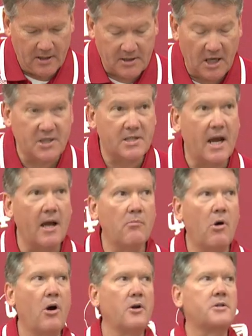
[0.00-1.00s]
Touchdown
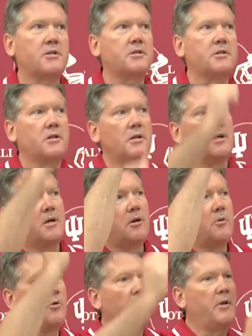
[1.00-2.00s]
march
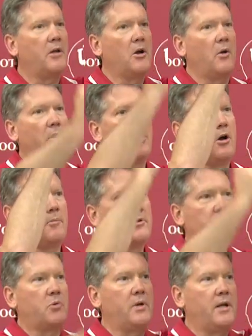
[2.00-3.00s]
will be going on
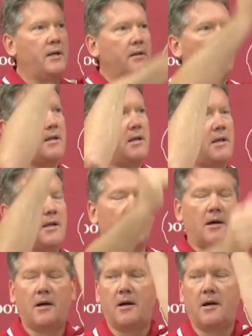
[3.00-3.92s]
between the